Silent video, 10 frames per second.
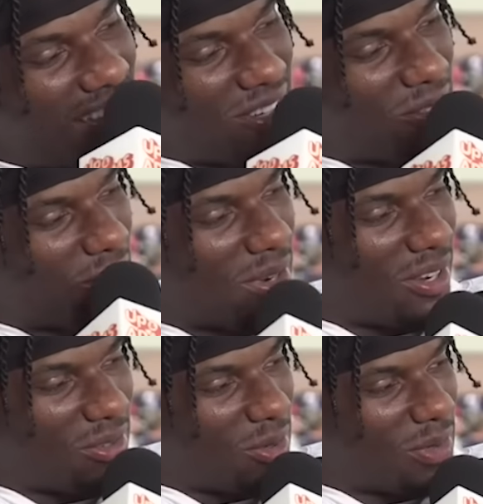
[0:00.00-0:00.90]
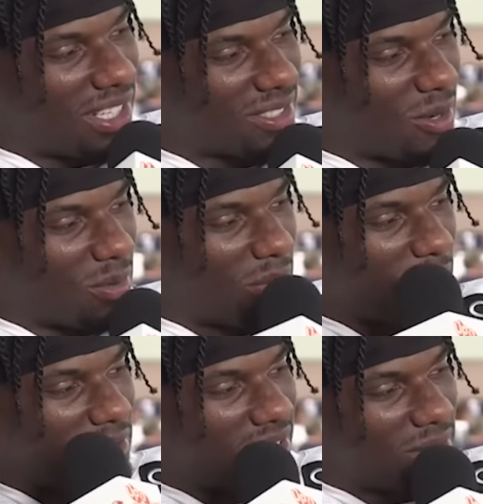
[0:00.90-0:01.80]
I don't know. I don't know what it's gonna be.
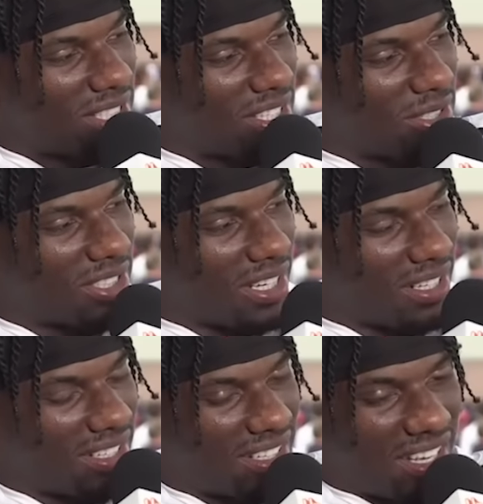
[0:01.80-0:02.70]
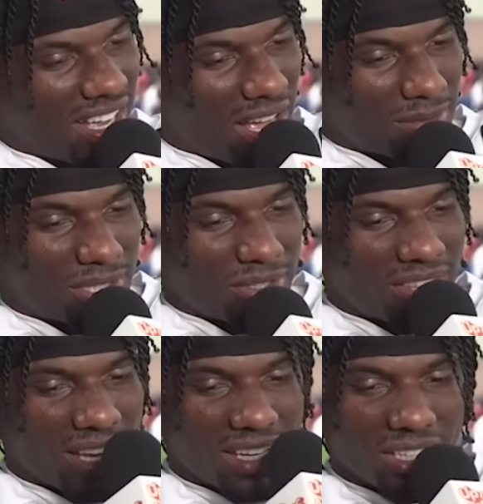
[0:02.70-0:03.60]
We we still trying to. I'm still
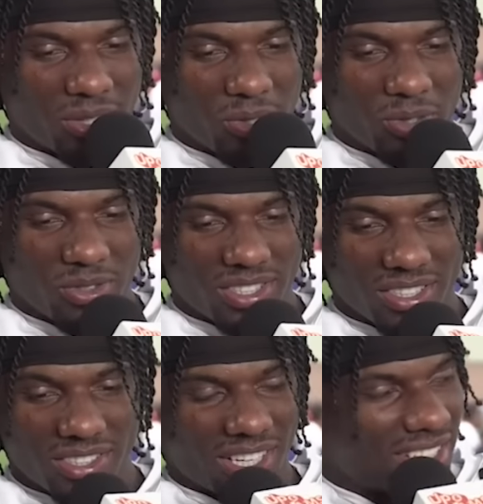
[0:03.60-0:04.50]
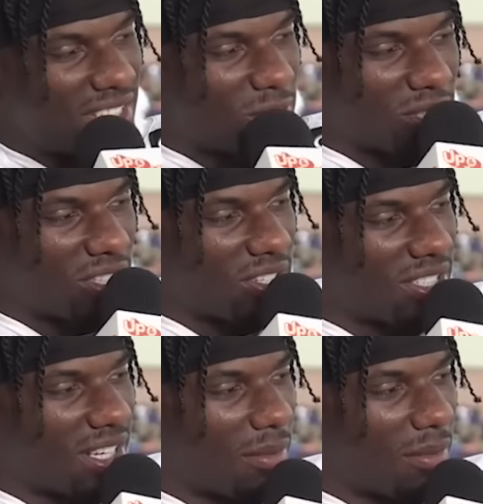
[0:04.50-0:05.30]
thinking it through. Still trying to see what jersey I'm